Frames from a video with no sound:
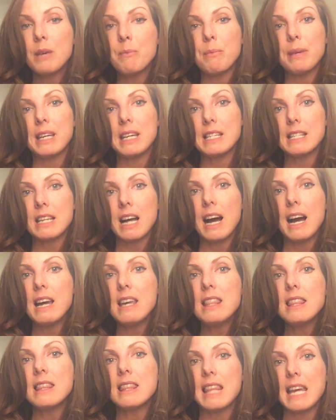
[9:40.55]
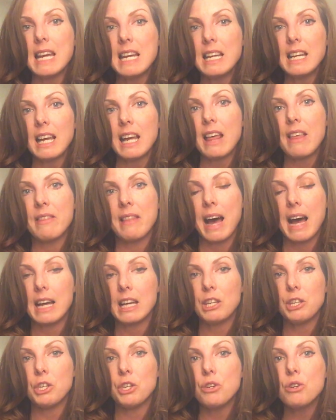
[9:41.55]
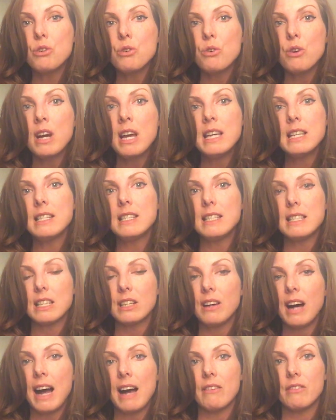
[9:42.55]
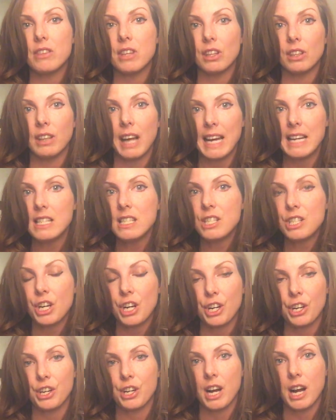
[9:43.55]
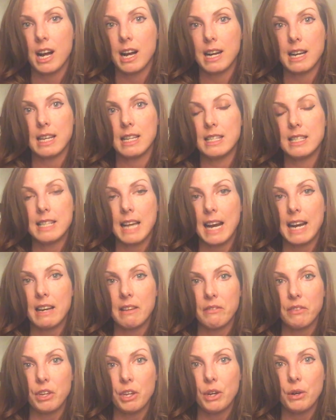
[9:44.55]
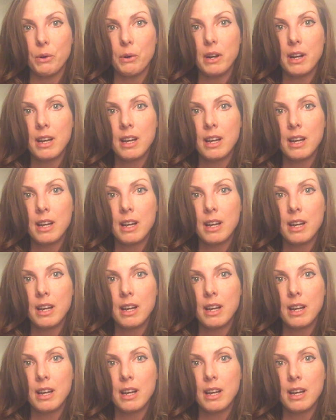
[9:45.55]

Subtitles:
because I think that you still have the lights turned on inside of you,